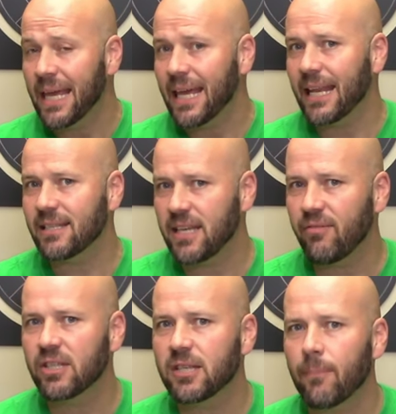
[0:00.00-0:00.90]
And it's
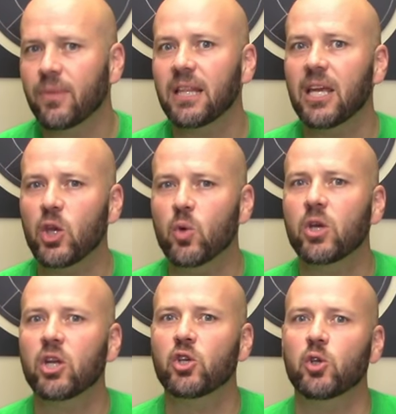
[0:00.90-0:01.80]
even something that you
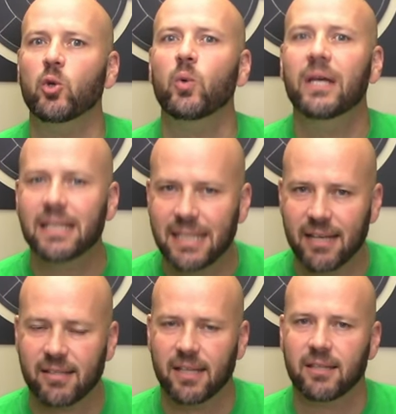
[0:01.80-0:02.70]
can do
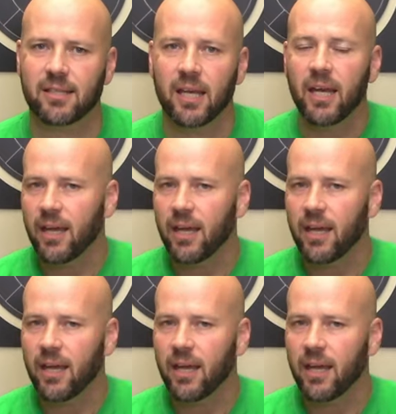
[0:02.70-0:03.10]
distance.